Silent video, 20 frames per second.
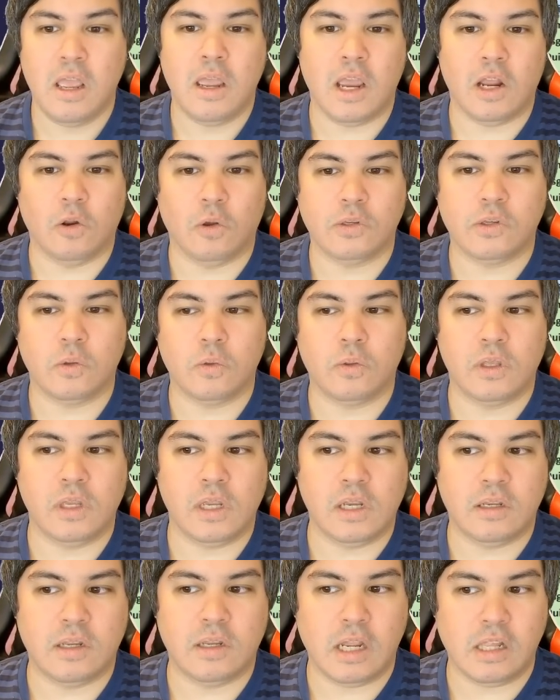And also
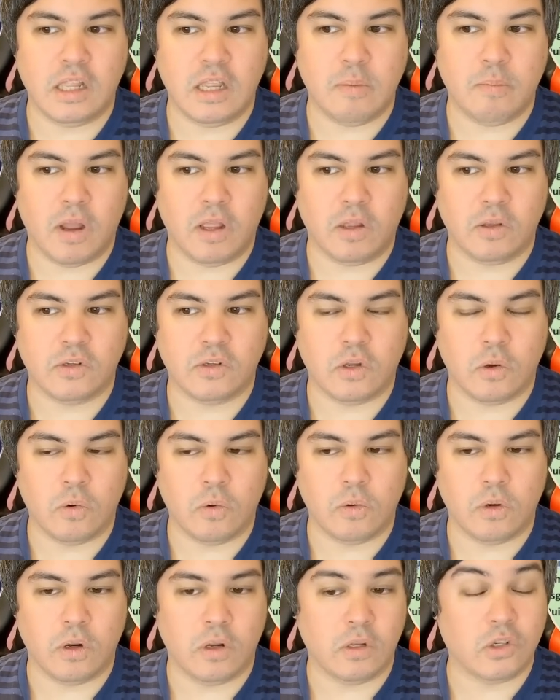the daily
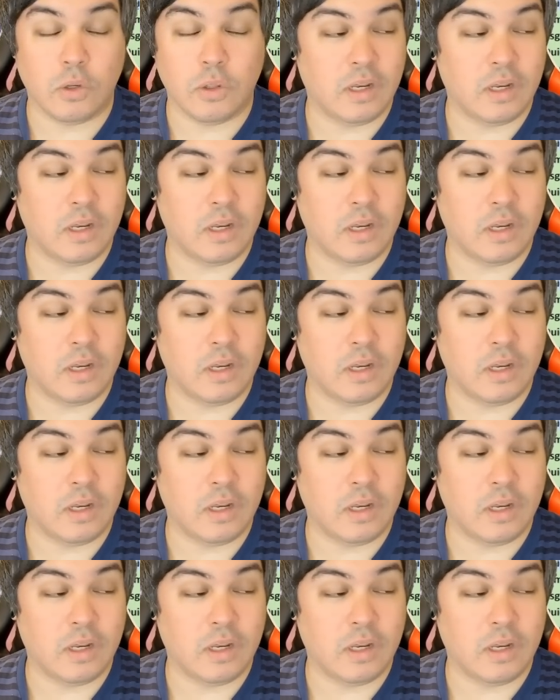milestone, uh, sorry,